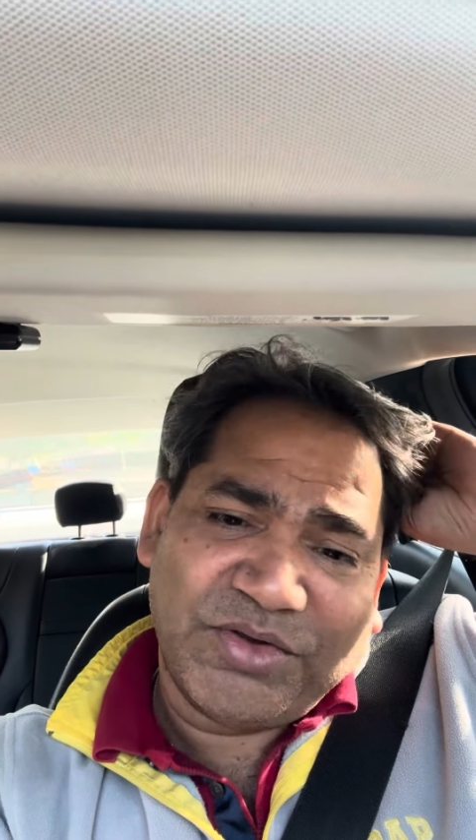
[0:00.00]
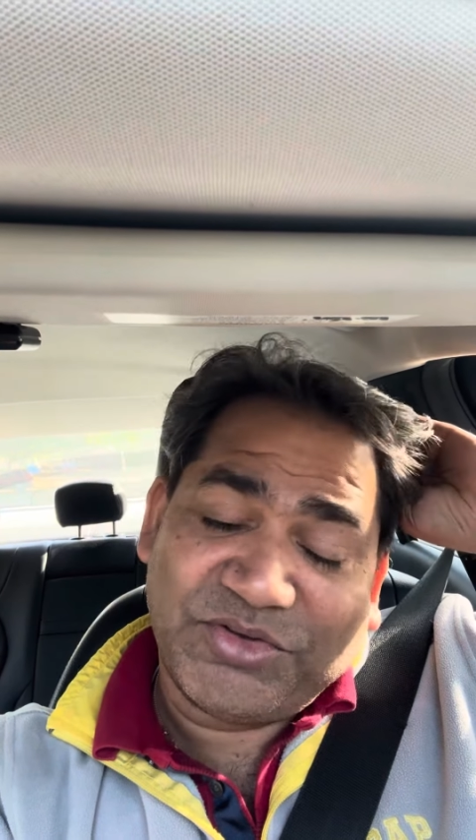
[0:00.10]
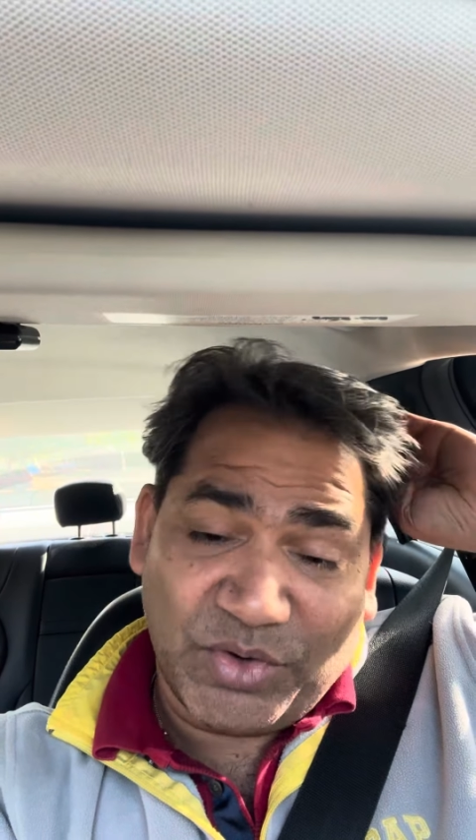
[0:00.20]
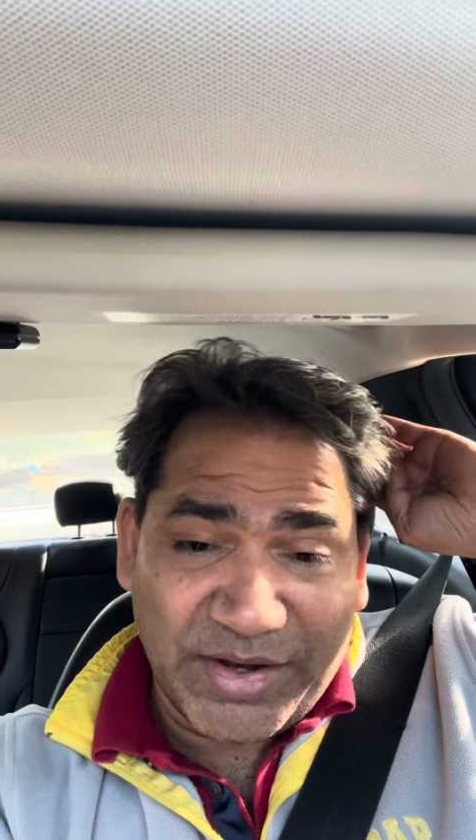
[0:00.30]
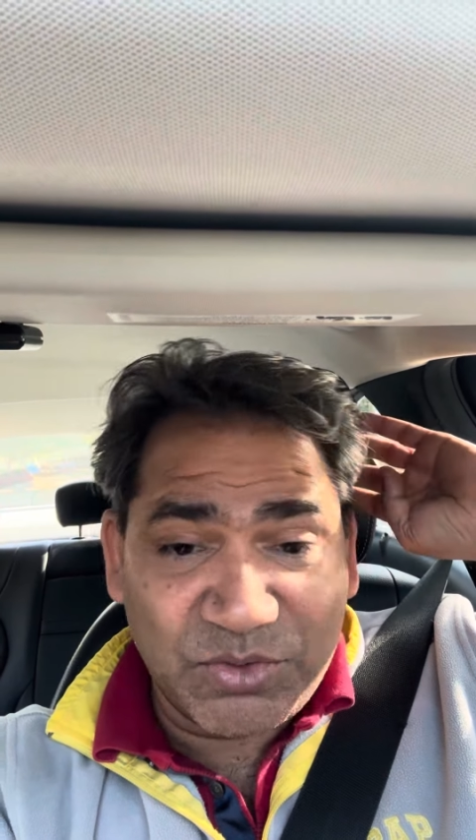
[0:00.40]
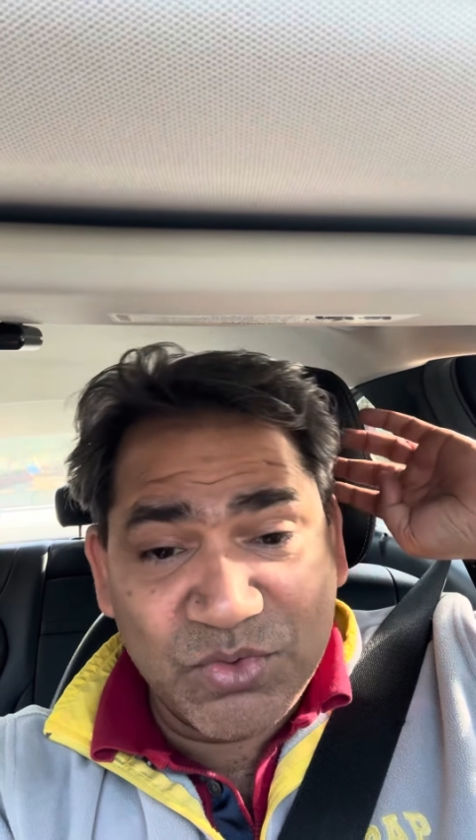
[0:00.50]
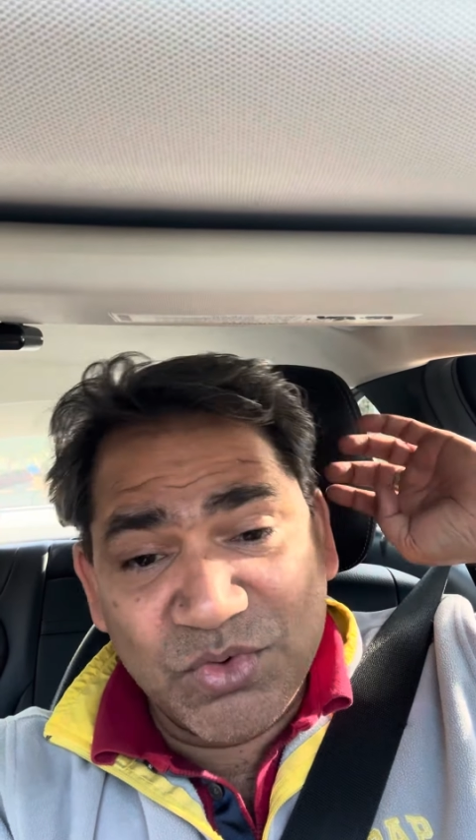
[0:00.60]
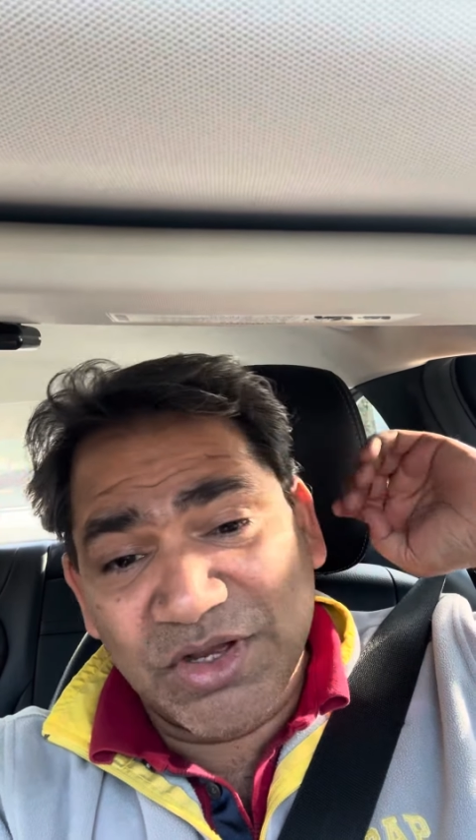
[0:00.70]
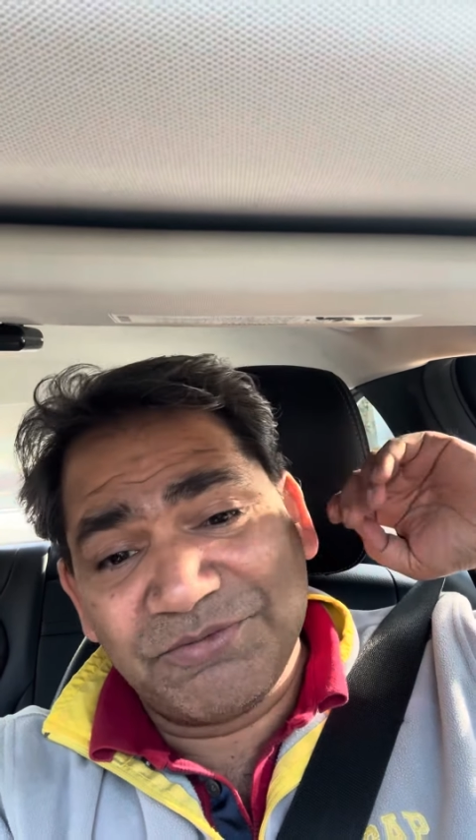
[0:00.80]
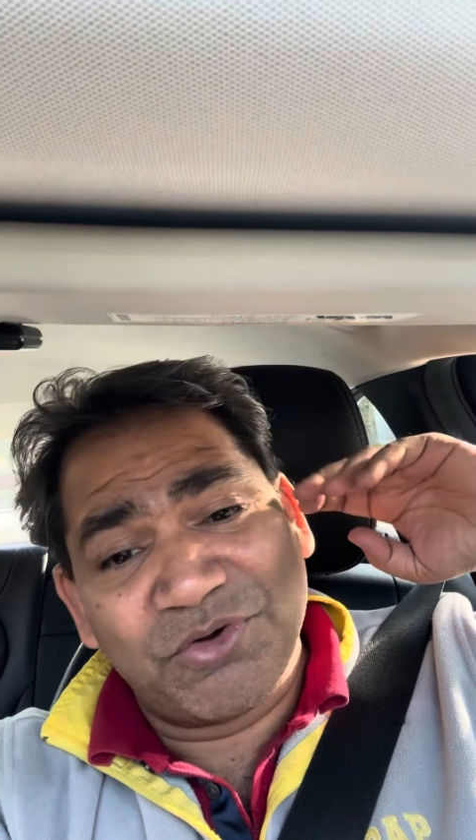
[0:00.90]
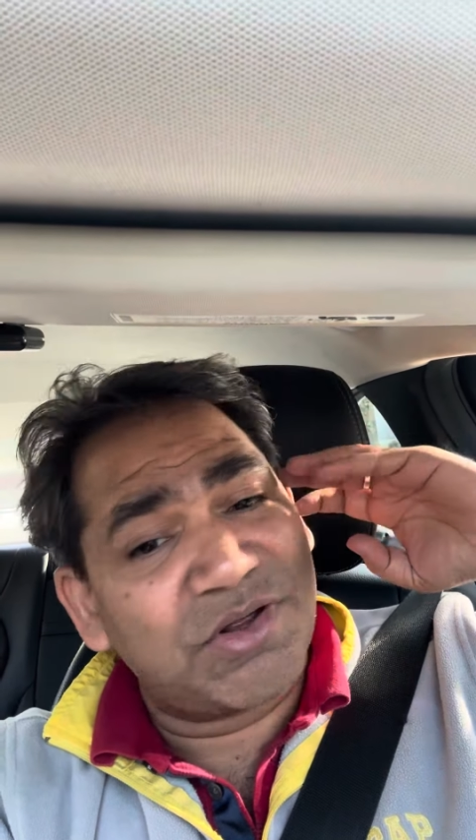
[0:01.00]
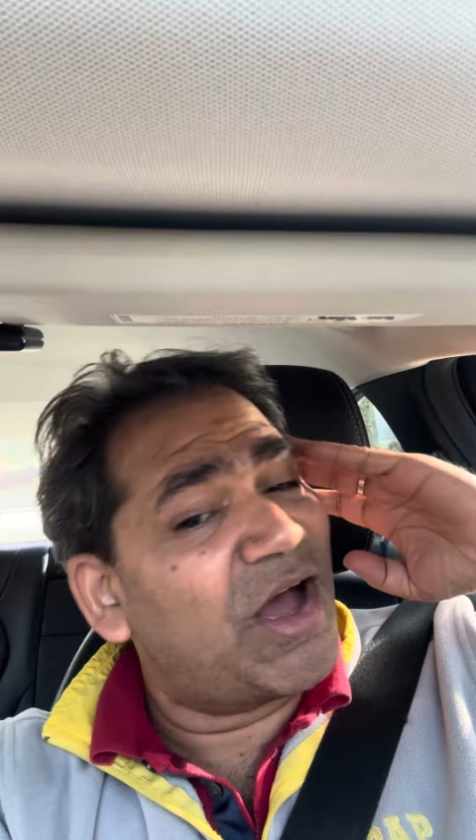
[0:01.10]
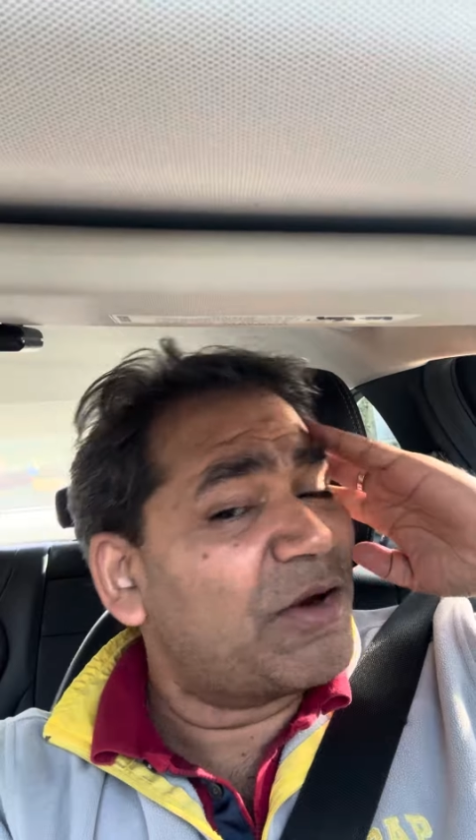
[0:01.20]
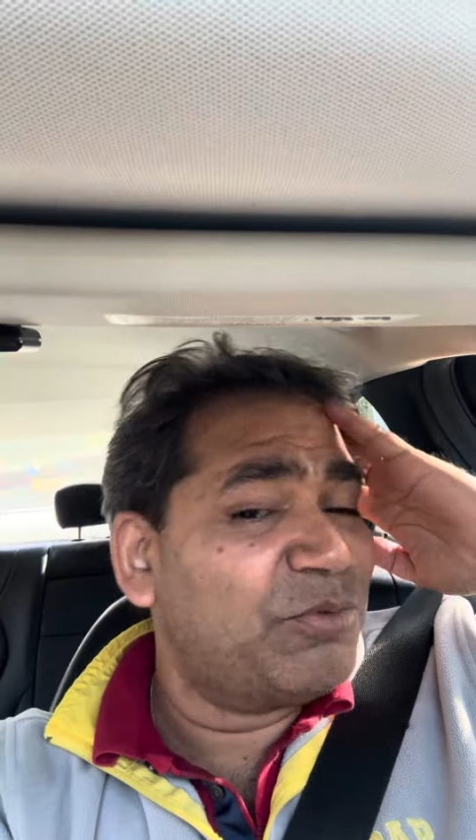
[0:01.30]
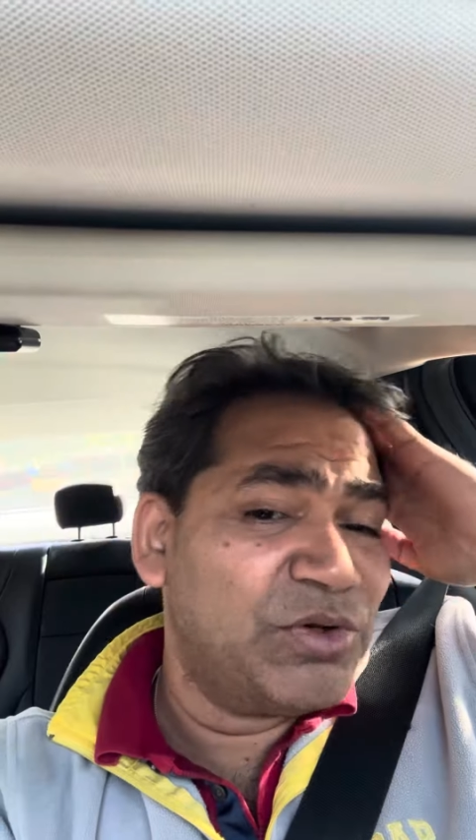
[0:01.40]
You can Google for
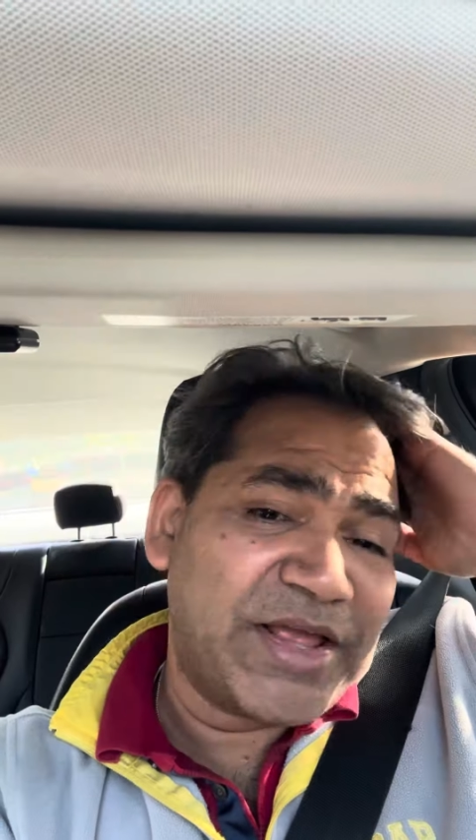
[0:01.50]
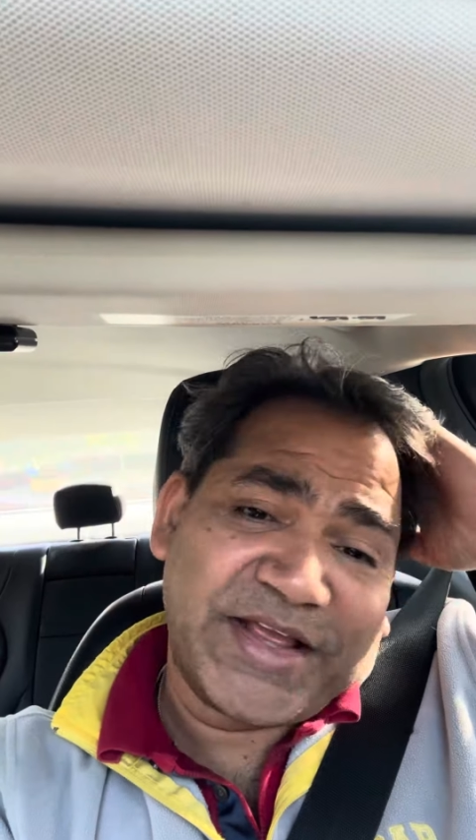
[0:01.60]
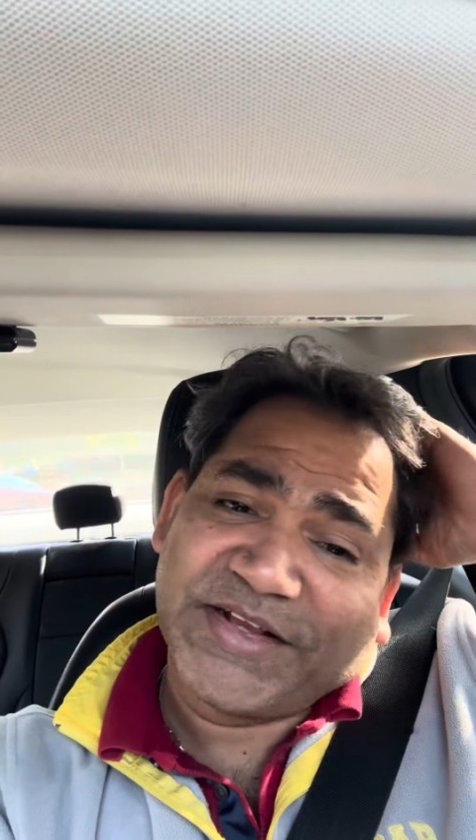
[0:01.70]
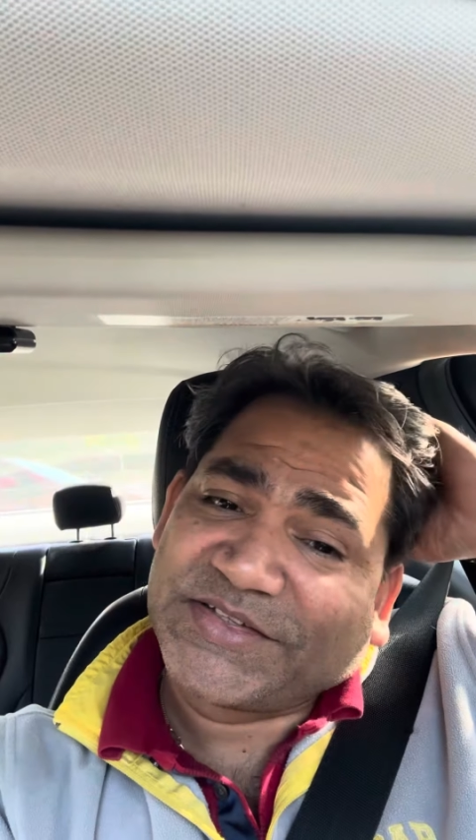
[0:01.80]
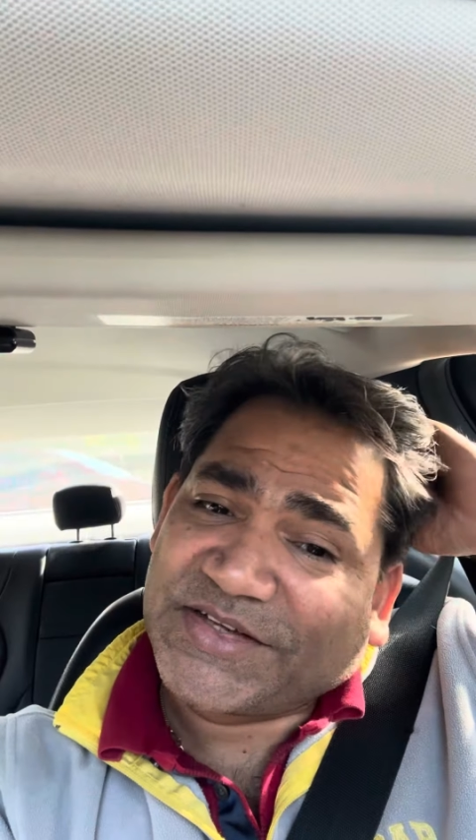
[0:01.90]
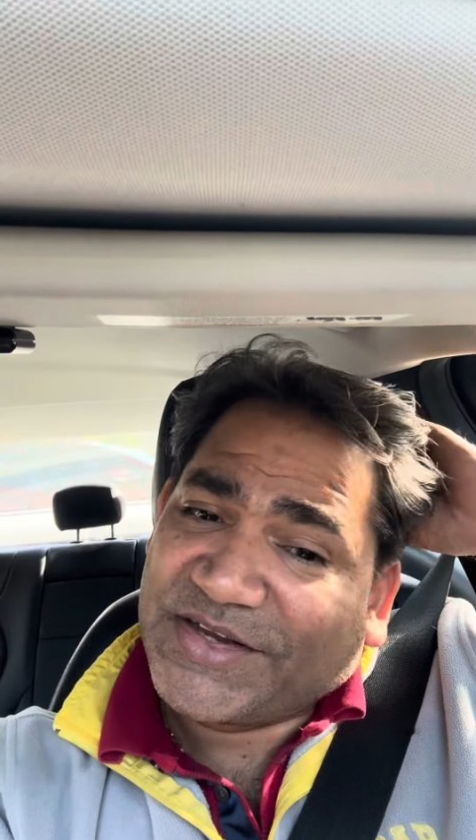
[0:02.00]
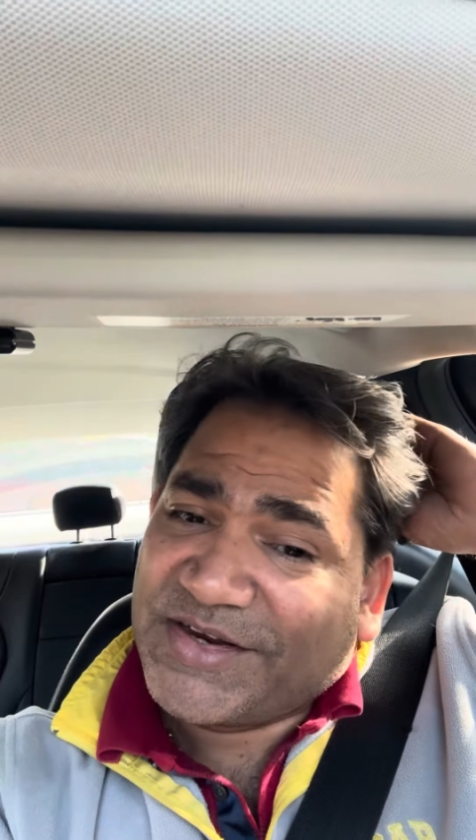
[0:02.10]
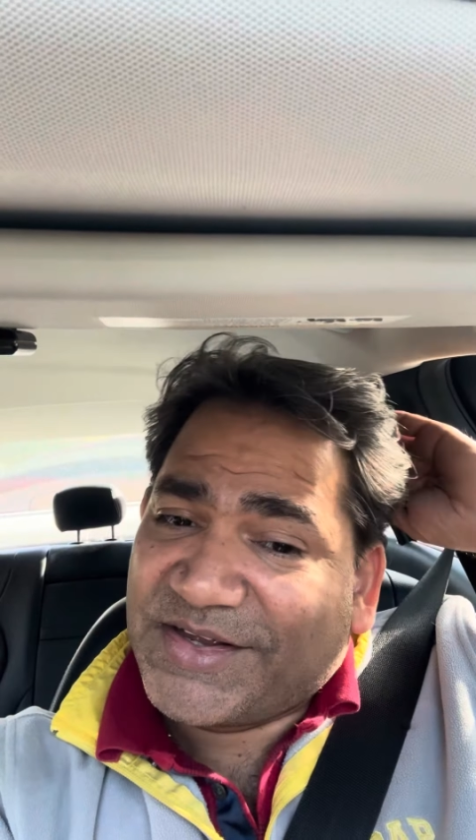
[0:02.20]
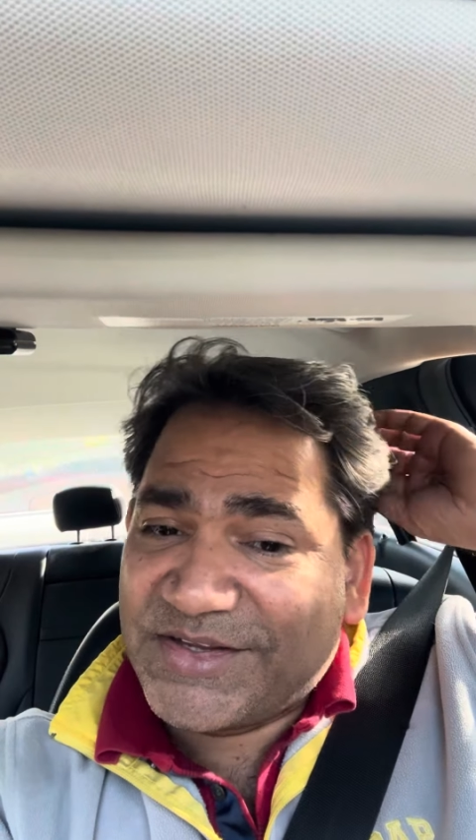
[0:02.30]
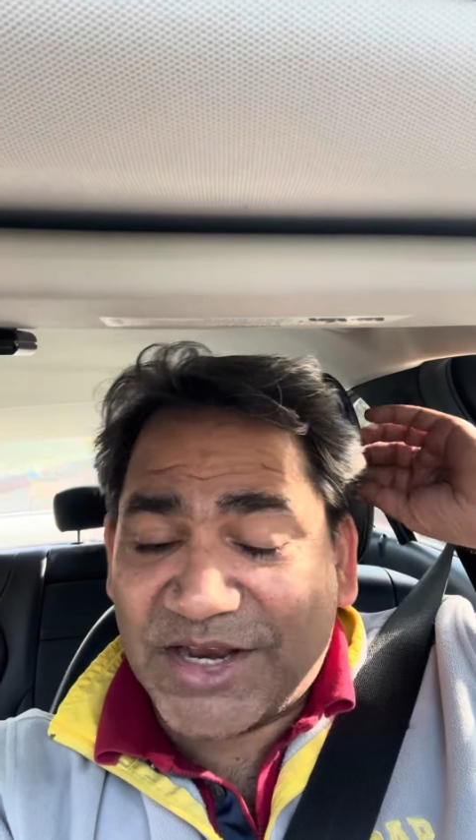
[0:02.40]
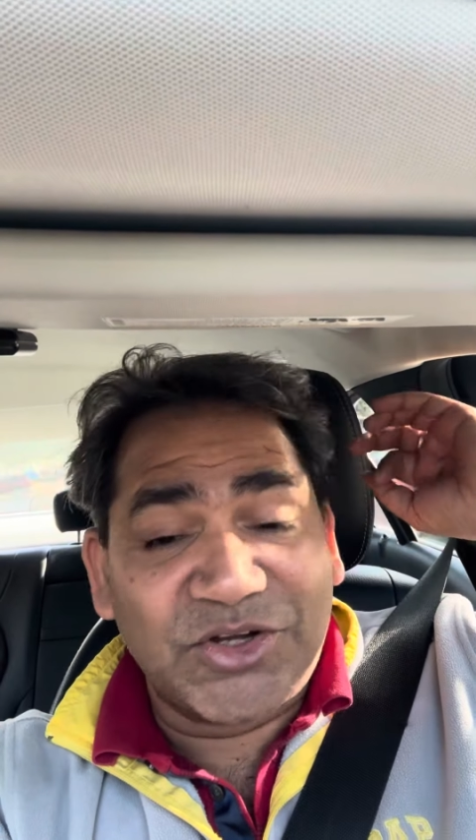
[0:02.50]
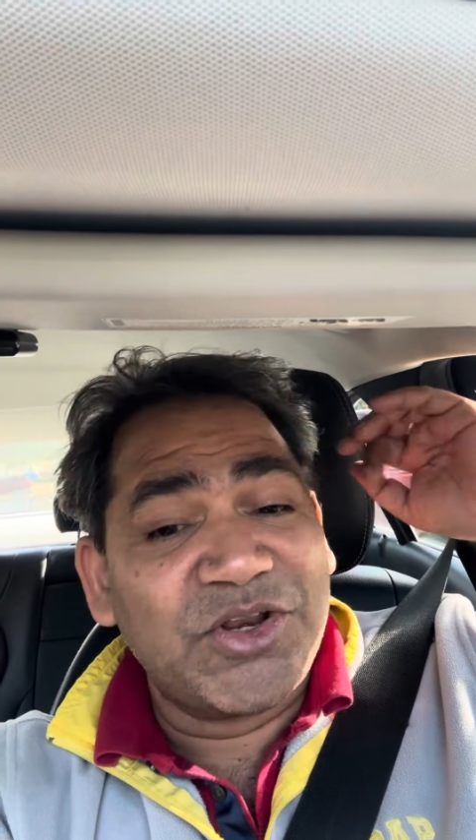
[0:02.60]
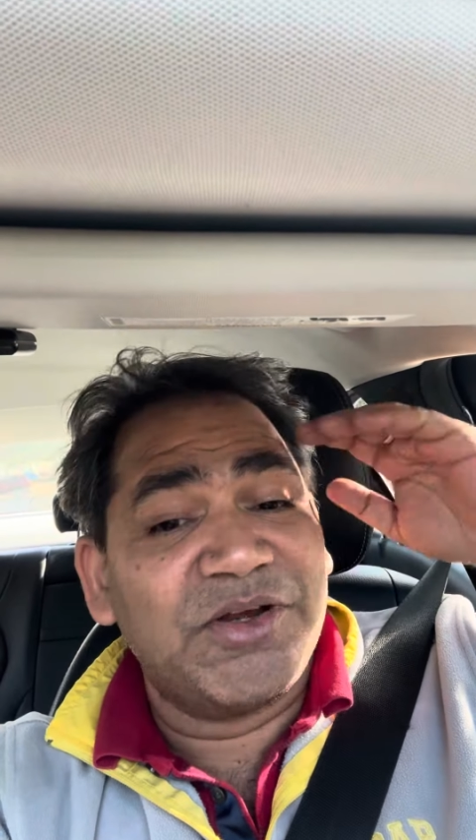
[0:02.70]
carpool lanes. Yeah.